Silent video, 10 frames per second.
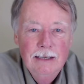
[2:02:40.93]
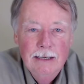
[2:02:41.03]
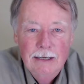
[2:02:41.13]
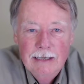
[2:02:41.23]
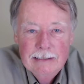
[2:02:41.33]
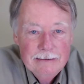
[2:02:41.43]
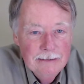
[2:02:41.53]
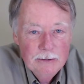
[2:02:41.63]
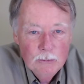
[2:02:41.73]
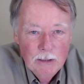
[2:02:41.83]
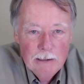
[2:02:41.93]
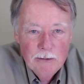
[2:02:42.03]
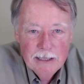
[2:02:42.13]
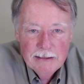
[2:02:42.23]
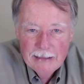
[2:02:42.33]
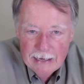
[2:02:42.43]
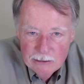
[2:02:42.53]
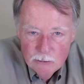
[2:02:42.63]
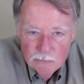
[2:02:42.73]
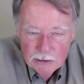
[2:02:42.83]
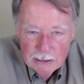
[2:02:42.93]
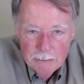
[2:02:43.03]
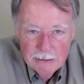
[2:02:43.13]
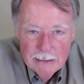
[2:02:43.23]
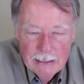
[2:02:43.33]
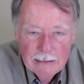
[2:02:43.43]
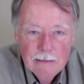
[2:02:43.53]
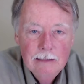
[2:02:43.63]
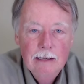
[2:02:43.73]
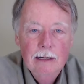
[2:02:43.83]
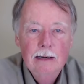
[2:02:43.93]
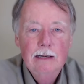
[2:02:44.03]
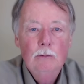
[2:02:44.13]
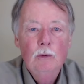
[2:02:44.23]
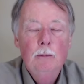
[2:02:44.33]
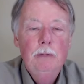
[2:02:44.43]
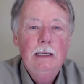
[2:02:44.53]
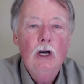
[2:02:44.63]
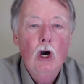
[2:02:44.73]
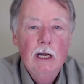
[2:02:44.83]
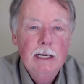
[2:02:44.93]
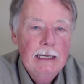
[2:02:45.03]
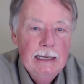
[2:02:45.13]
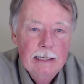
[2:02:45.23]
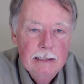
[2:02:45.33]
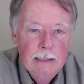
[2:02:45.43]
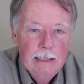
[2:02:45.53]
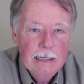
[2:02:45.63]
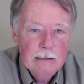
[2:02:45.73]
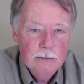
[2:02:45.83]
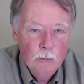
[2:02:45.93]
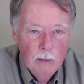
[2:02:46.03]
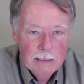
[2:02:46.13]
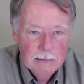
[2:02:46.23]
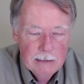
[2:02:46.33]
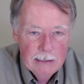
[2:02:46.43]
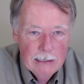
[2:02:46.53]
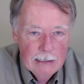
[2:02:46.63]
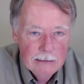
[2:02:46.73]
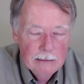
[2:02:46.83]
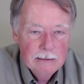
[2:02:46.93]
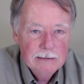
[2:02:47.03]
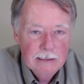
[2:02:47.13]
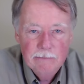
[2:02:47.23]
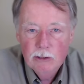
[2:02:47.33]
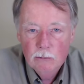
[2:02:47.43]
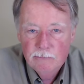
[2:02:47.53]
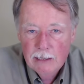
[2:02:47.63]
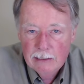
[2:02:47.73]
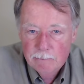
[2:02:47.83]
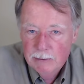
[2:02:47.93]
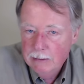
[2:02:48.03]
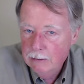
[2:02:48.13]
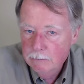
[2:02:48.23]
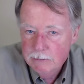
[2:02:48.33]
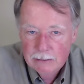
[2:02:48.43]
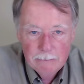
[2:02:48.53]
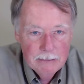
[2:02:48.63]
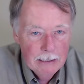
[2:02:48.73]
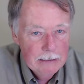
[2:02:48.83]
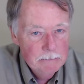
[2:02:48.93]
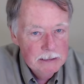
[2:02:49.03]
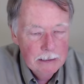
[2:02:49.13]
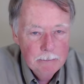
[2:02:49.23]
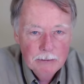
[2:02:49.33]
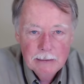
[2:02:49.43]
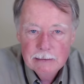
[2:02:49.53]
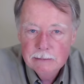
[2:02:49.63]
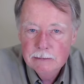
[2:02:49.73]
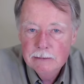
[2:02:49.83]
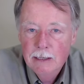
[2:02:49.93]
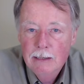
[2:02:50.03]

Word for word: All right. Well, I want to thank you for coming tonight. Uh, we'll be on again next Wednesday night, seven oh five p m, same time, same place.